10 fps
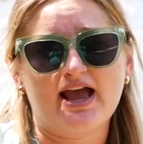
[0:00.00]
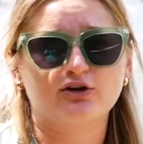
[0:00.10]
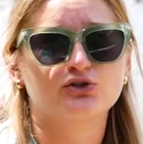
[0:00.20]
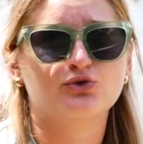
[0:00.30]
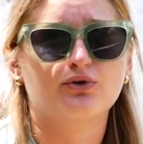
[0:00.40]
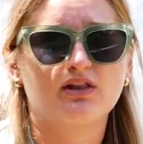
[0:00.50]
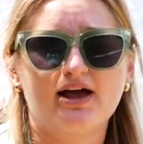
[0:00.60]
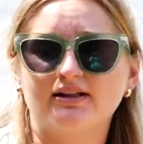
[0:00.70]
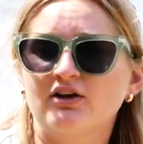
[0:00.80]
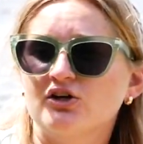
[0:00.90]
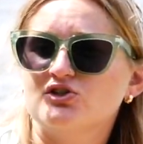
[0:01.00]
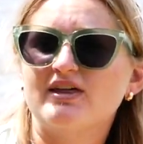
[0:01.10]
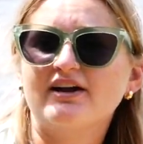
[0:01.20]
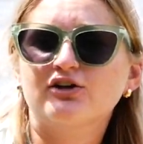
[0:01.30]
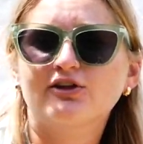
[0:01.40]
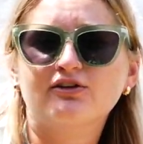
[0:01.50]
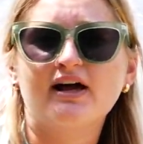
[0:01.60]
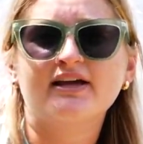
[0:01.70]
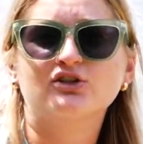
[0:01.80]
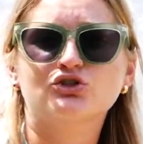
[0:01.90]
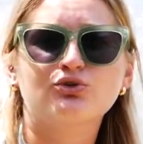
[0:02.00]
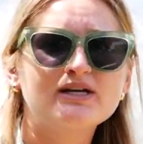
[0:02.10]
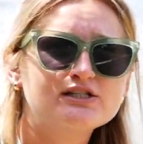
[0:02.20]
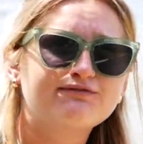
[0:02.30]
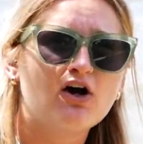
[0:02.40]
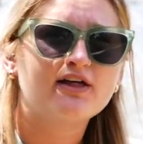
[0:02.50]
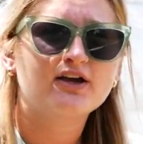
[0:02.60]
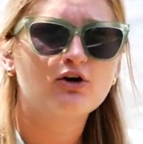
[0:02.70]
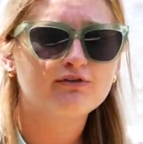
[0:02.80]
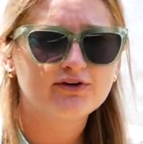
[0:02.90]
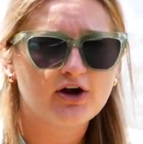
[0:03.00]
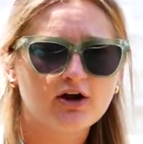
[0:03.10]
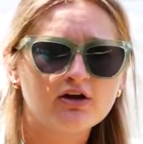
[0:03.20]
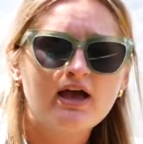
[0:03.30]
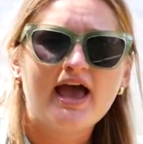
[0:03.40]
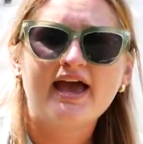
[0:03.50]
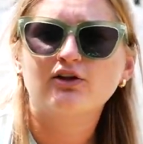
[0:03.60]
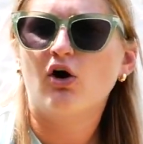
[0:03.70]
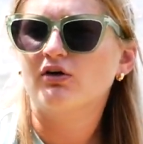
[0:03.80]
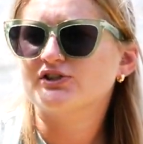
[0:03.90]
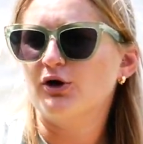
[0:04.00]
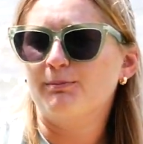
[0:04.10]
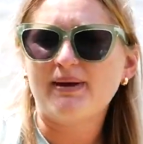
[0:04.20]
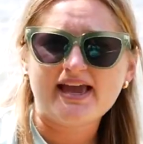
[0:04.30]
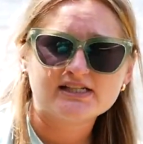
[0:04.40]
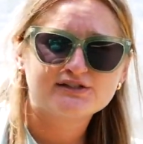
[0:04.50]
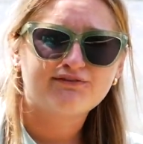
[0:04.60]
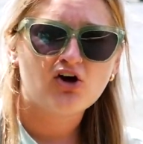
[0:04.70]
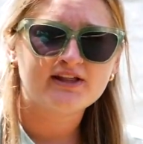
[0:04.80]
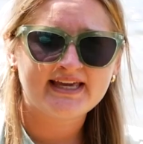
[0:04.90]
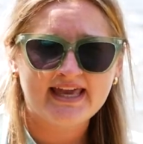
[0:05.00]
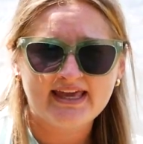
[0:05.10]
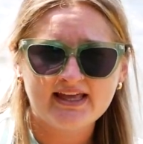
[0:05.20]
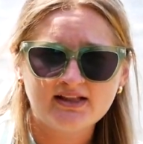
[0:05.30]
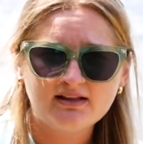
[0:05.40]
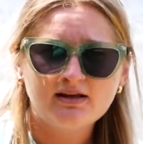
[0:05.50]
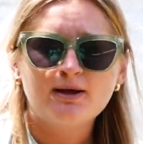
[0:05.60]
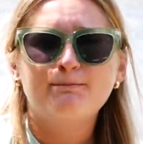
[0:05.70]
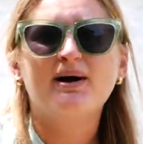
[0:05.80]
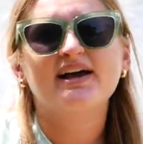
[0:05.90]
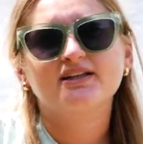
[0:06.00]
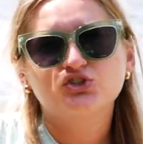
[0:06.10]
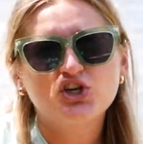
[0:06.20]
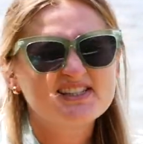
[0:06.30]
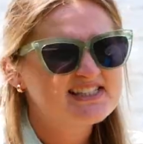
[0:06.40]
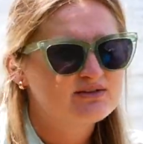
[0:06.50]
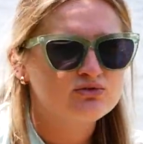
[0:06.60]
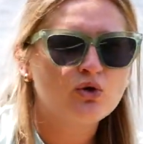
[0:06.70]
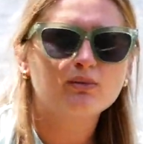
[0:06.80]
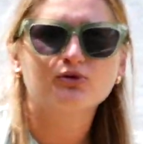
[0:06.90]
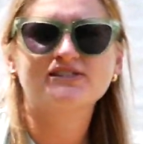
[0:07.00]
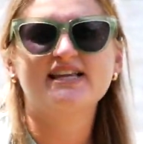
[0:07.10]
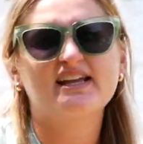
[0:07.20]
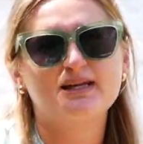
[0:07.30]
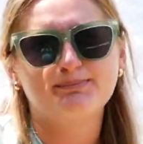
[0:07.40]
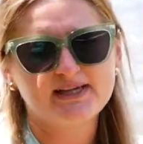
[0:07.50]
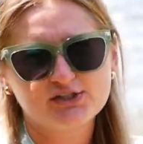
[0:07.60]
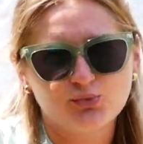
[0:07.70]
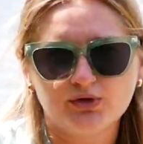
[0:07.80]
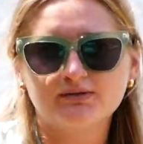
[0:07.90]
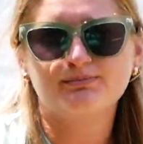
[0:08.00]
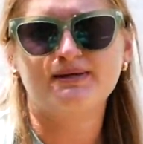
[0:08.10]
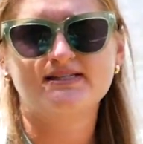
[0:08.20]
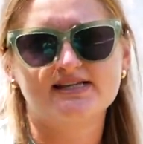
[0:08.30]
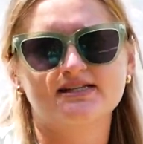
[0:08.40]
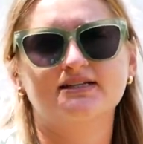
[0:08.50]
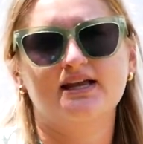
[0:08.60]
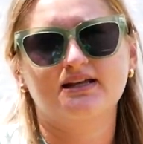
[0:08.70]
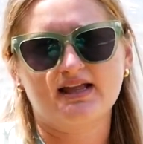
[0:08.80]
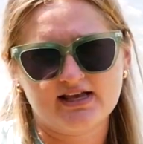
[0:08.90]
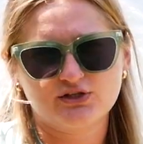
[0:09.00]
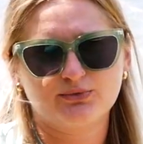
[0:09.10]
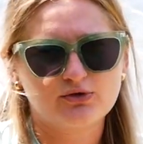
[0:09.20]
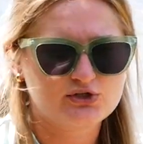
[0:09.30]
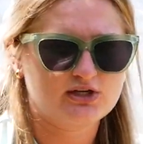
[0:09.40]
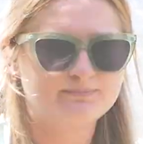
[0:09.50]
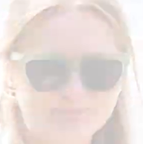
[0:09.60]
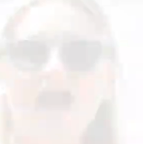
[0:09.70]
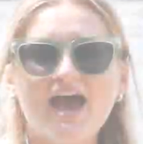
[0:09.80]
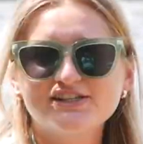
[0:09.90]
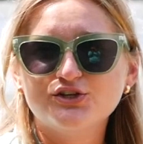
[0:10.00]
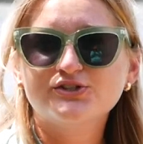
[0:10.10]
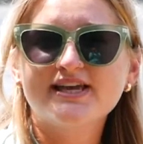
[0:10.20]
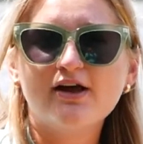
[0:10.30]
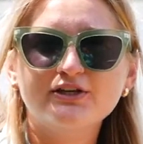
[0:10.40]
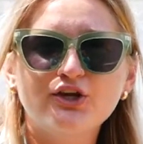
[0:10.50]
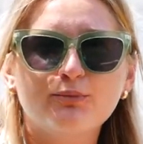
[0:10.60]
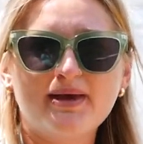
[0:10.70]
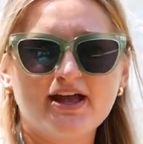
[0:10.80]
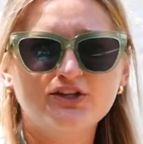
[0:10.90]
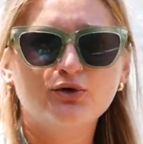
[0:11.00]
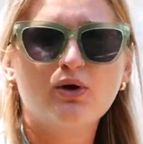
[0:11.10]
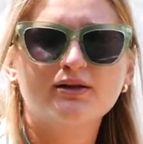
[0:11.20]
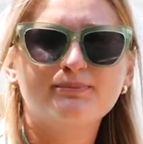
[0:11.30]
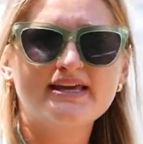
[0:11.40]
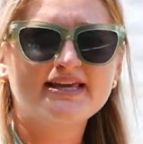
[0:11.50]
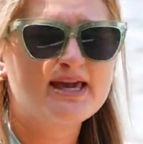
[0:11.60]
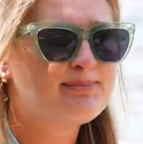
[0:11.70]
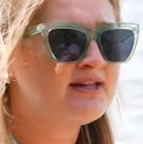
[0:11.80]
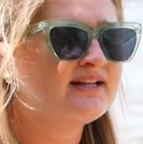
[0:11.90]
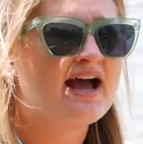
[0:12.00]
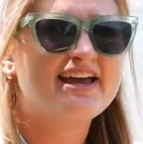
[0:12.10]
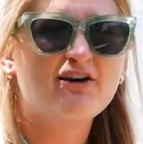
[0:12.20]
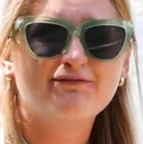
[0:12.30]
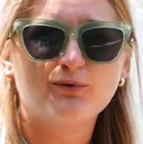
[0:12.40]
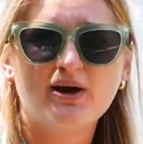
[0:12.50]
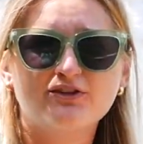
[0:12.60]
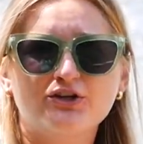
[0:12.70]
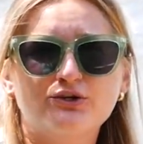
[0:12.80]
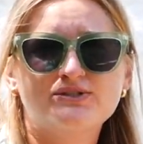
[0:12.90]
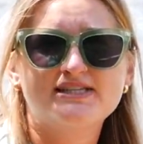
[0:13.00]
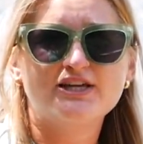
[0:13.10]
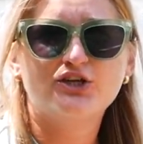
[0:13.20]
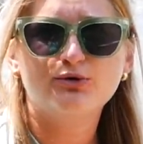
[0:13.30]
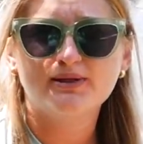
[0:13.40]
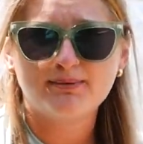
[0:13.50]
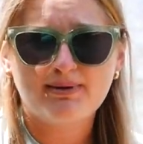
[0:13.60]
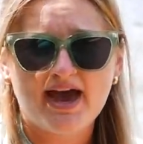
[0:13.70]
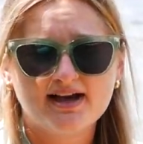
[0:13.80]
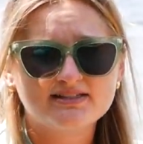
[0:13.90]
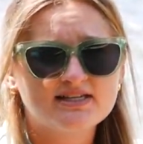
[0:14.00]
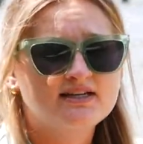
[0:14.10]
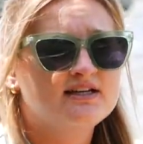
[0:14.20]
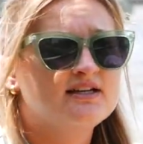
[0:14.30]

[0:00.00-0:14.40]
at our shoreline. So that could look like trees falling over and also banks falling in, but just normal sandy beach wouldn't be designated as erosion. As you're scouting your bed, you'll want to be keeping an eye out for whether you see human impact.